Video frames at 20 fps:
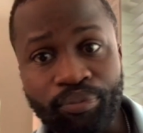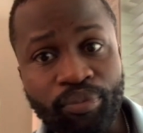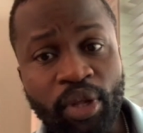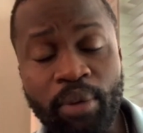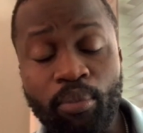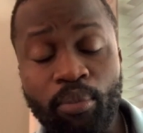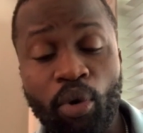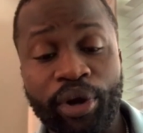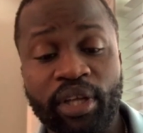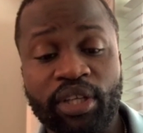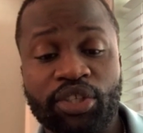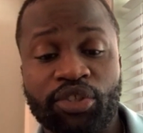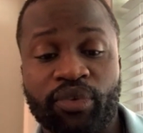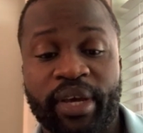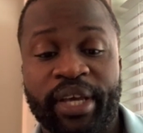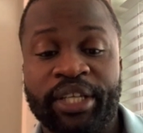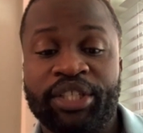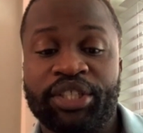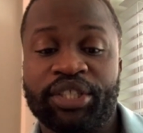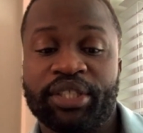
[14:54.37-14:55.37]
morning
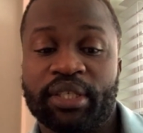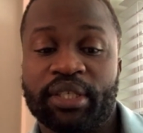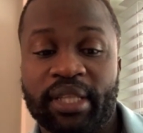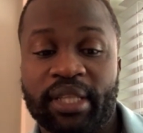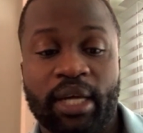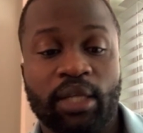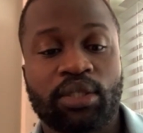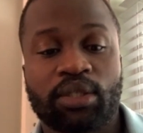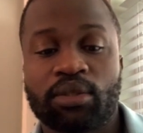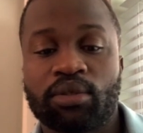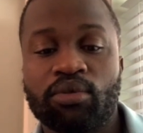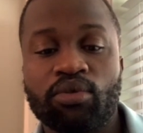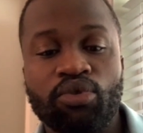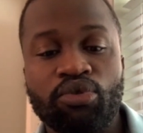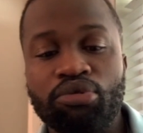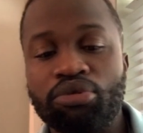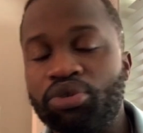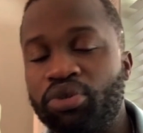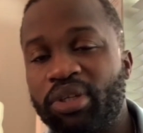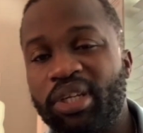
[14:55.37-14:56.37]
stretch, that's
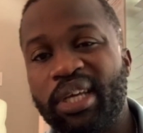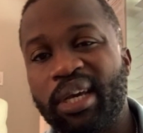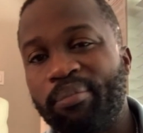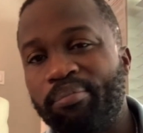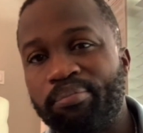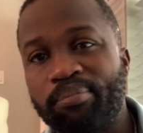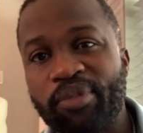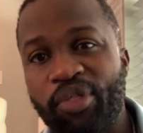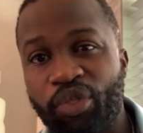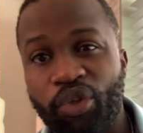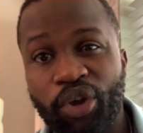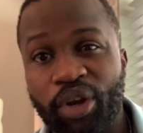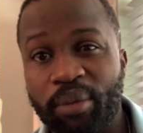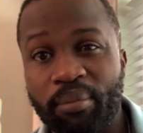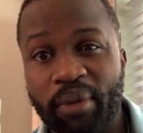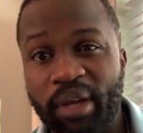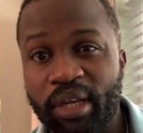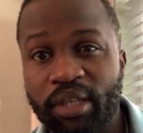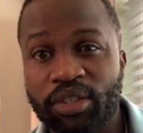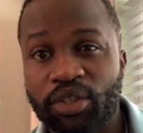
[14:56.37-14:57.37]
usually 30
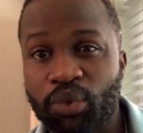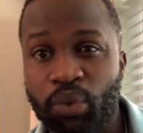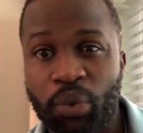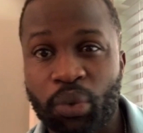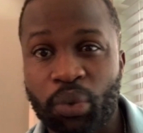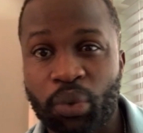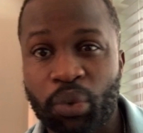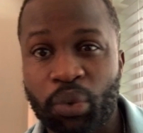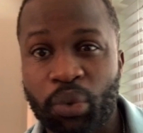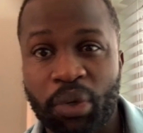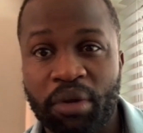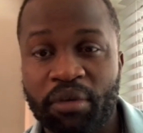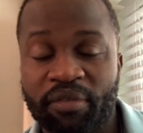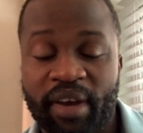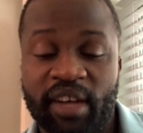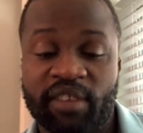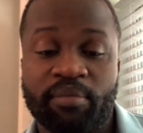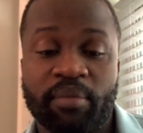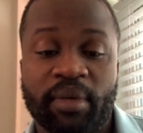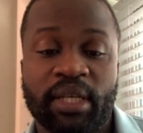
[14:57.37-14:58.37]
minutes, 25
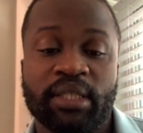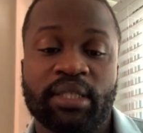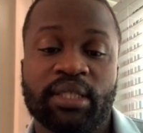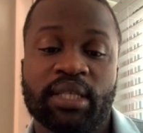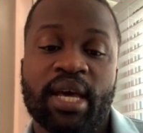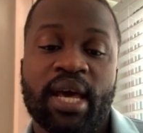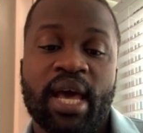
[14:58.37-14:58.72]
minutes.